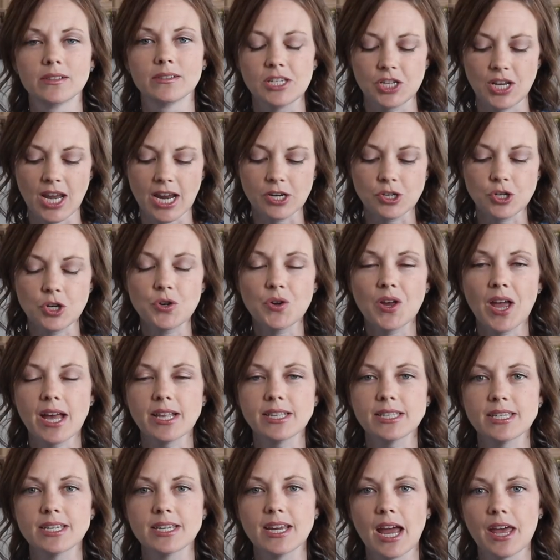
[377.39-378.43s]
Take two
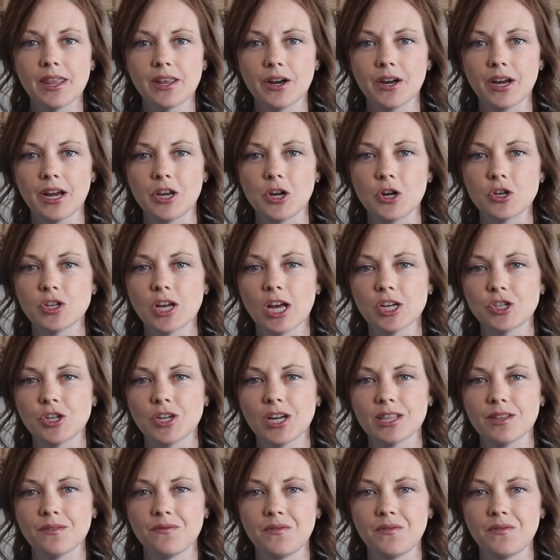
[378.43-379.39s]
hands together and you're touching at the